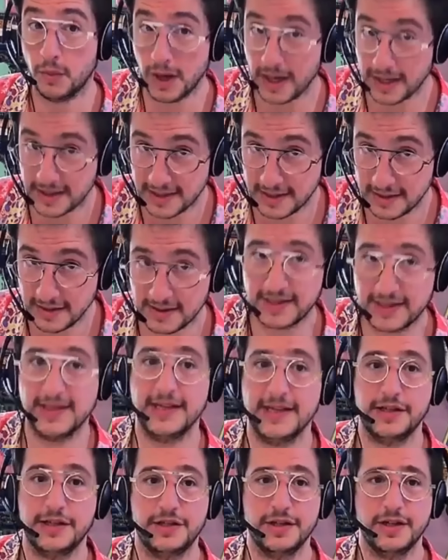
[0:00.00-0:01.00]
worked in
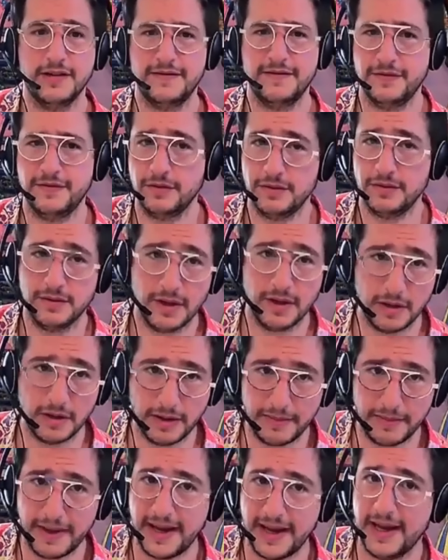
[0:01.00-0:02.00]
architecture for
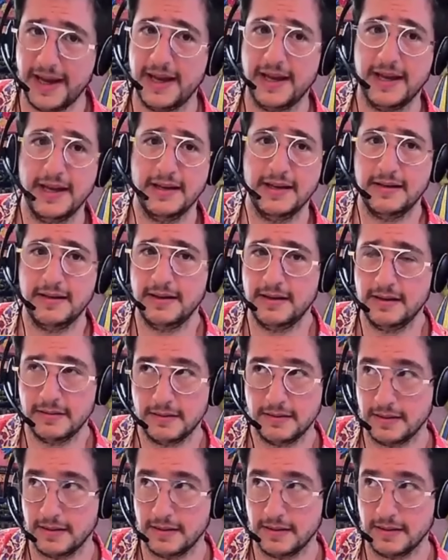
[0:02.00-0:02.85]
OMA,